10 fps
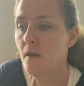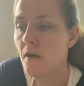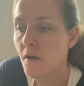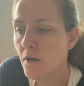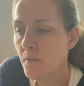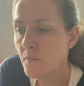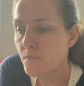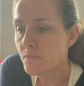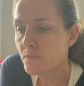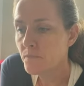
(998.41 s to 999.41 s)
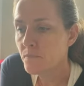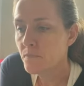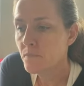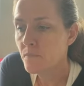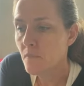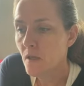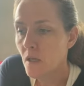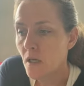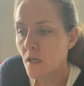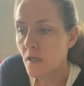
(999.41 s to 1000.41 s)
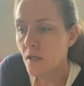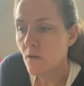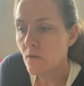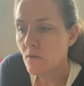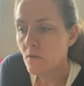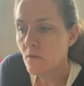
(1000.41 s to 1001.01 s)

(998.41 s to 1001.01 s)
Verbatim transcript: Now,